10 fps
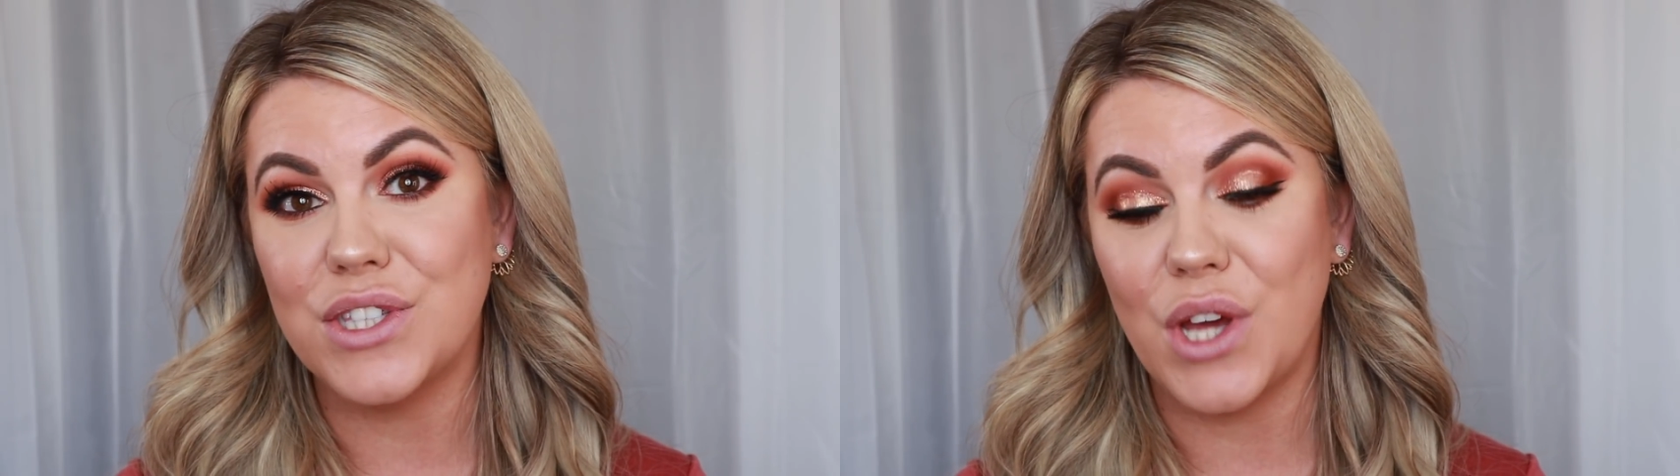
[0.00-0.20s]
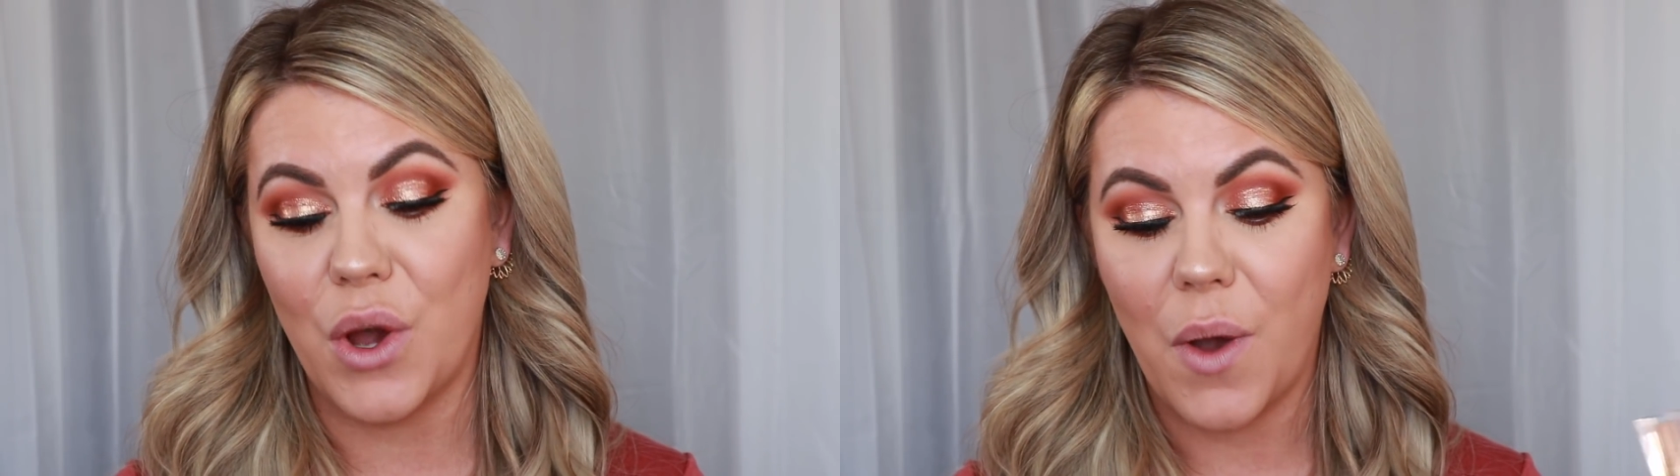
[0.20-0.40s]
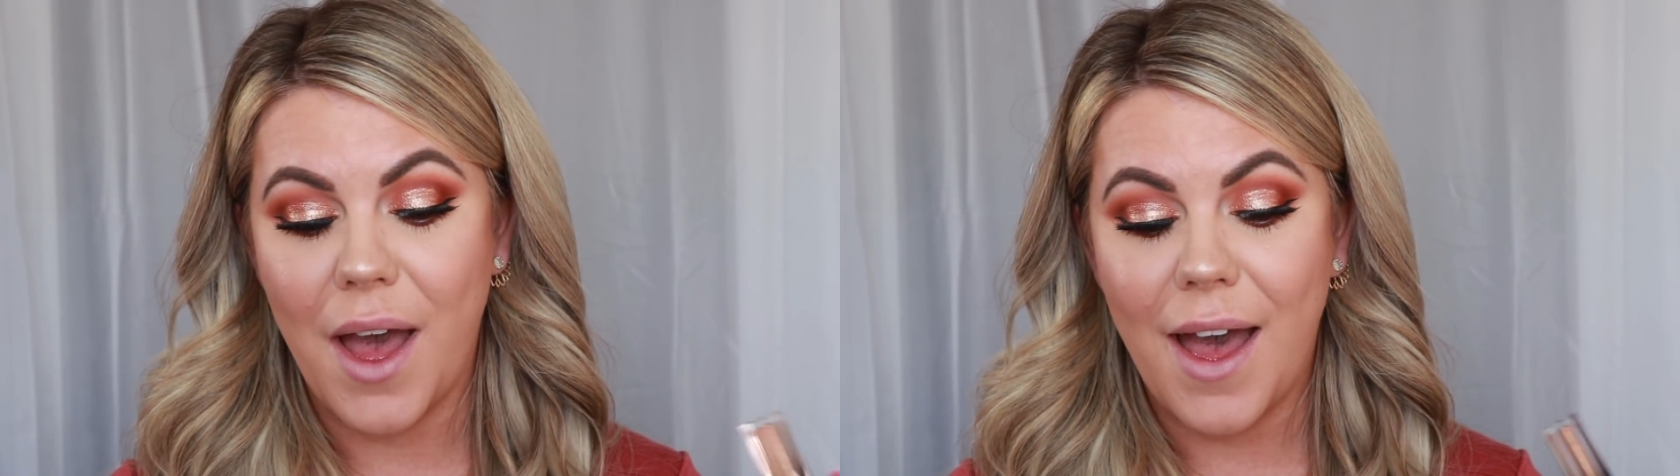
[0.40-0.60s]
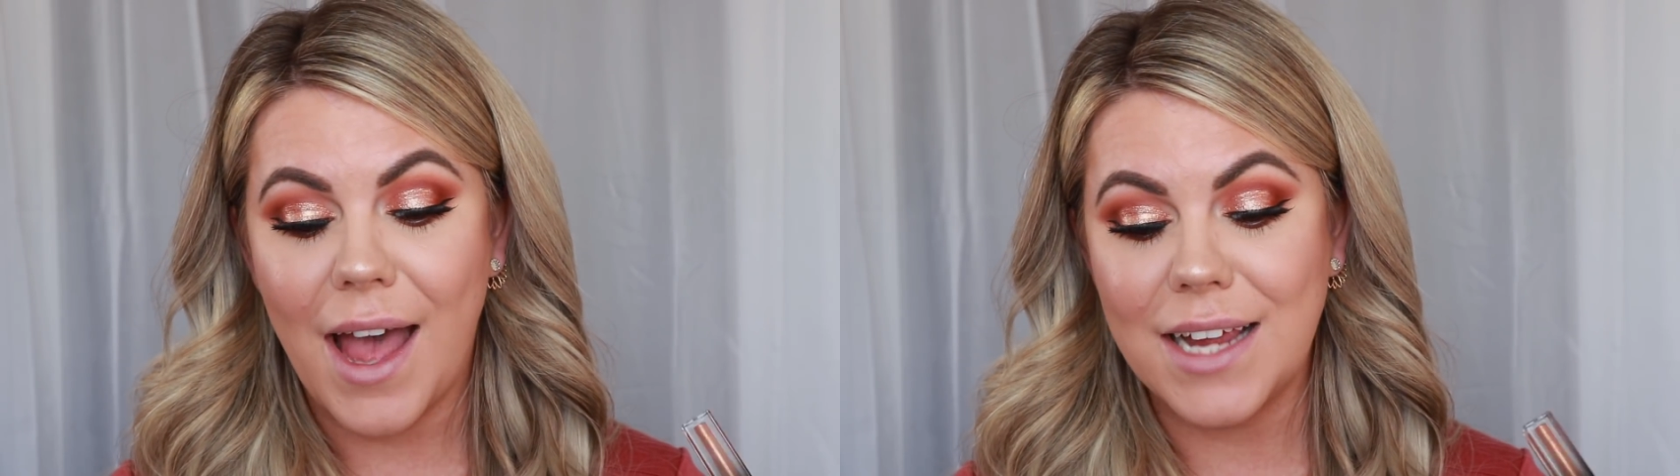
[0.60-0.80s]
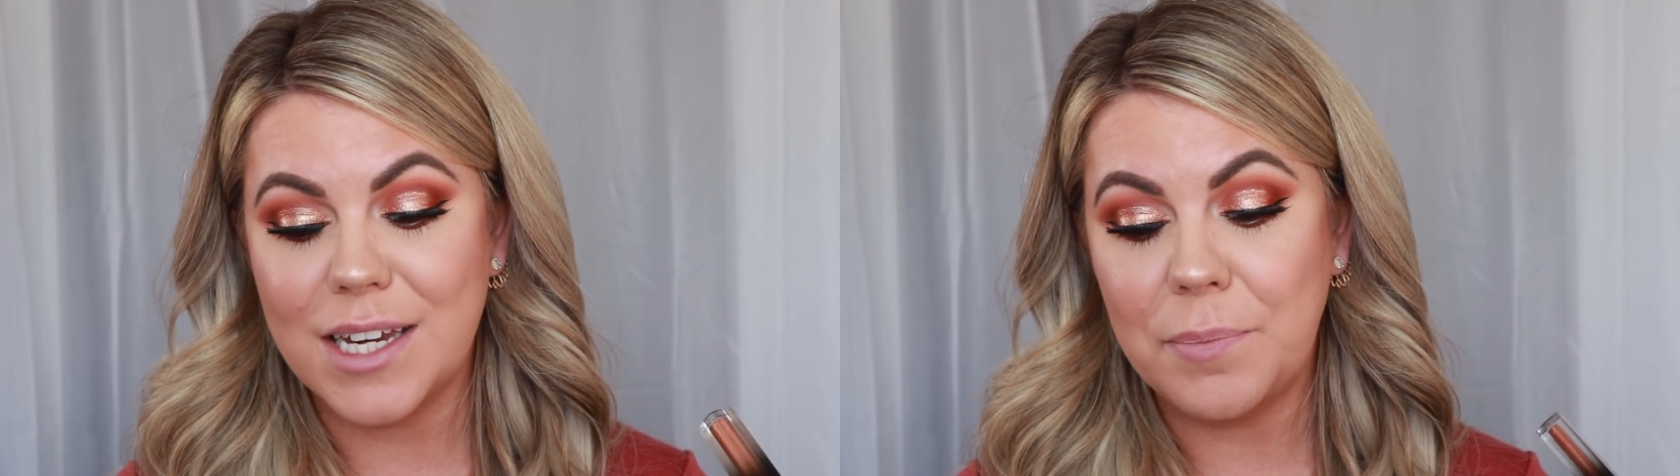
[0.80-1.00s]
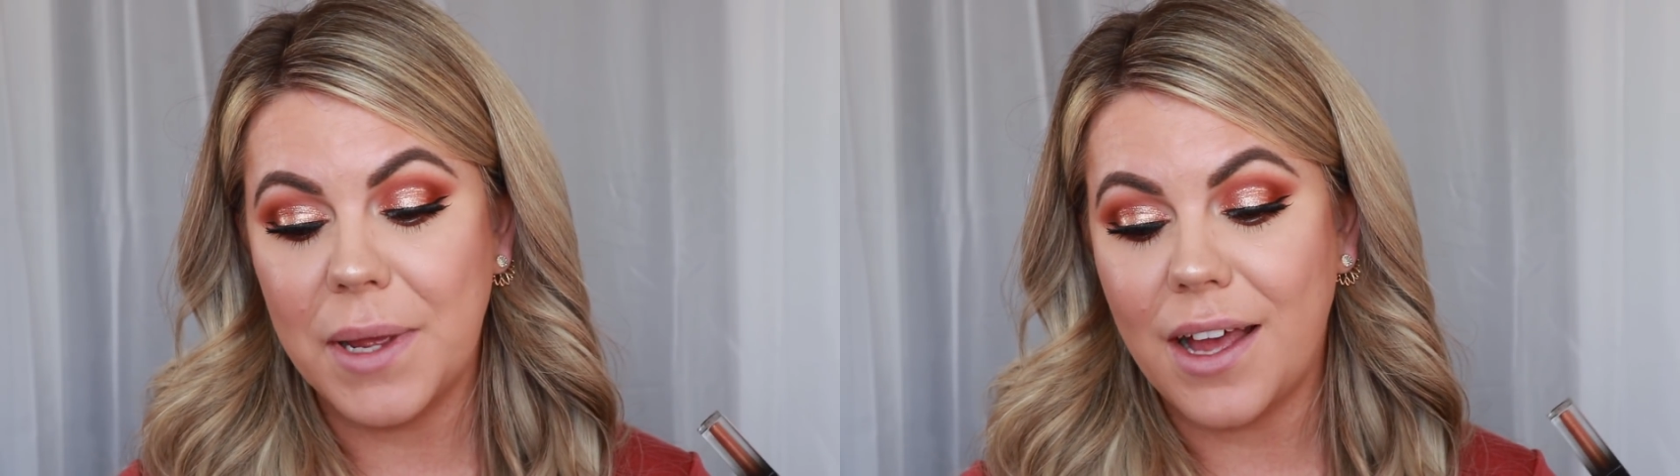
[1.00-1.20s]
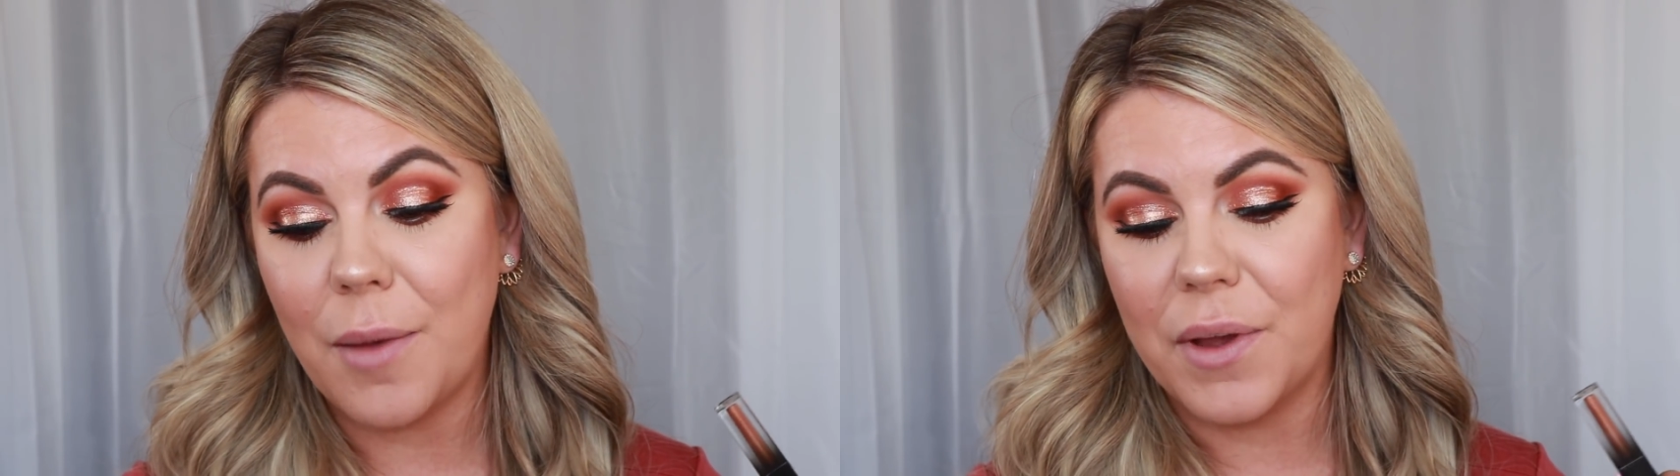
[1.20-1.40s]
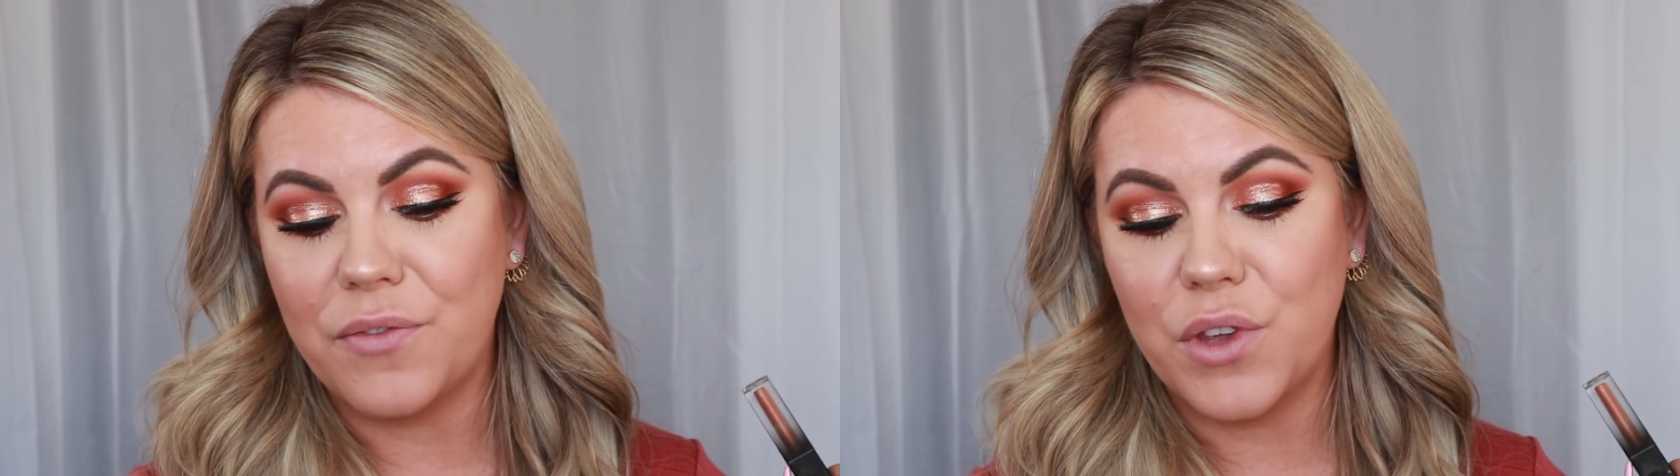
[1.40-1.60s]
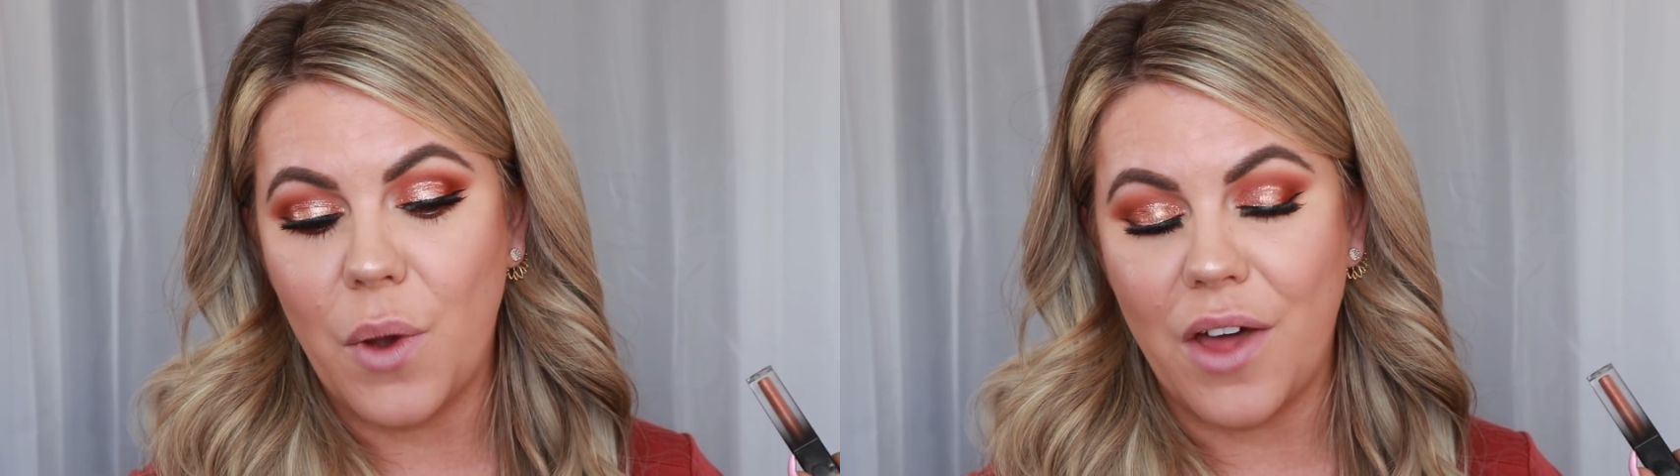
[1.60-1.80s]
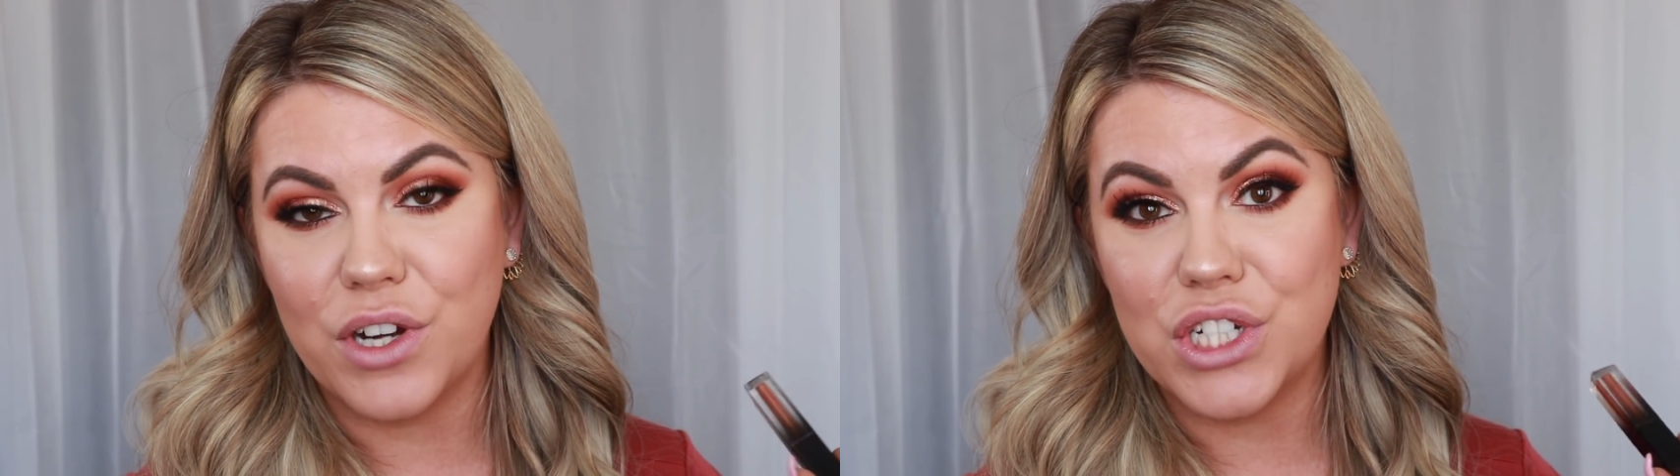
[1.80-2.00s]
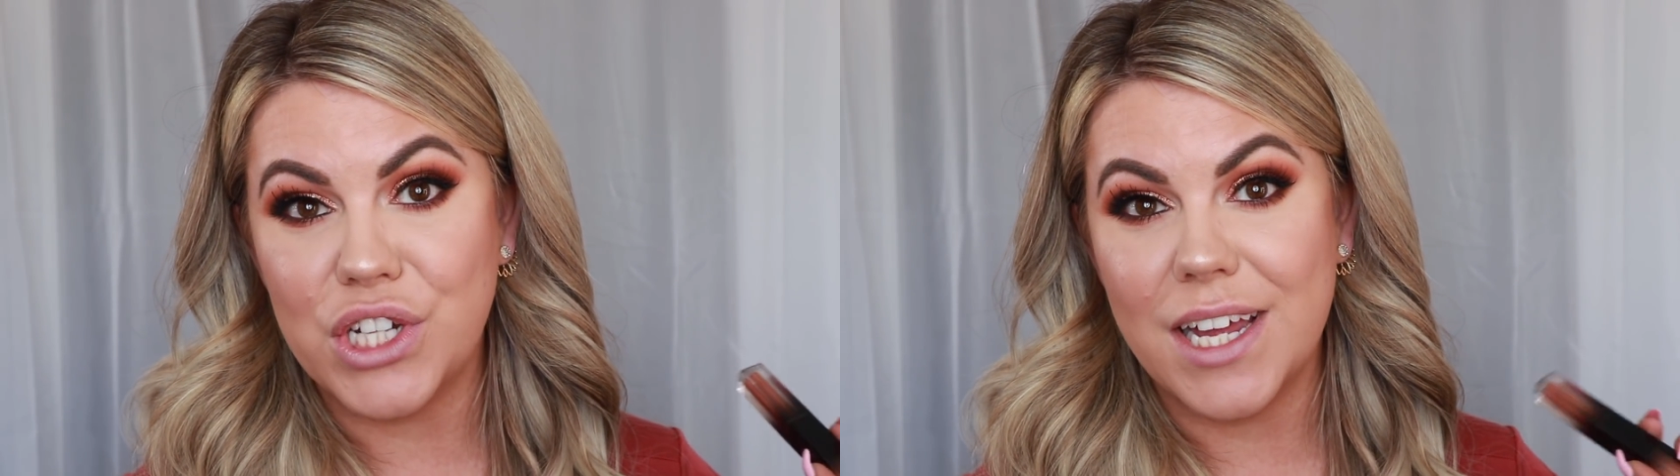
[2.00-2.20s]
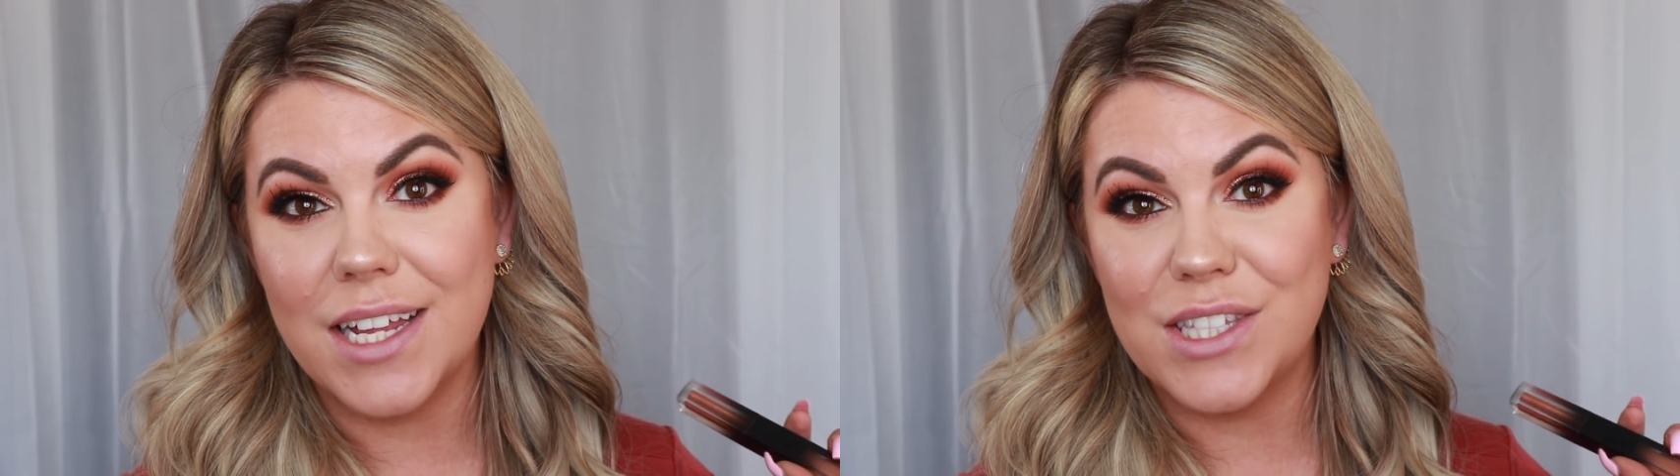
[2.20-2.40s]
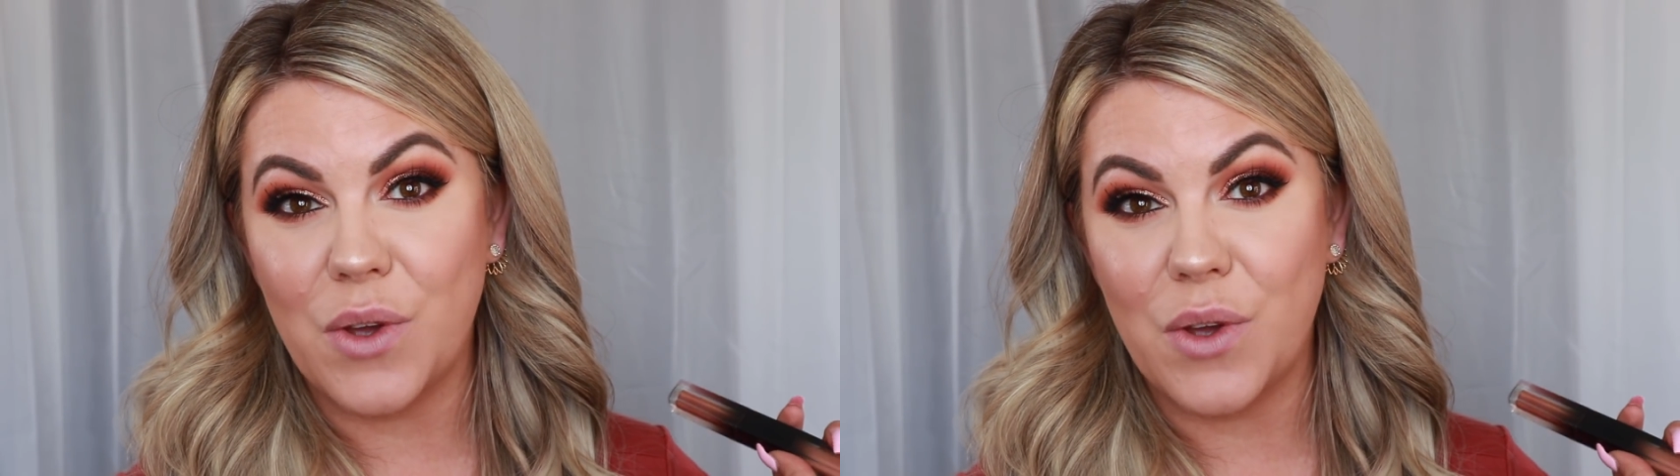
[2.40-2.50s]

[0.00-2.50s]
so I did pick up a few other shades,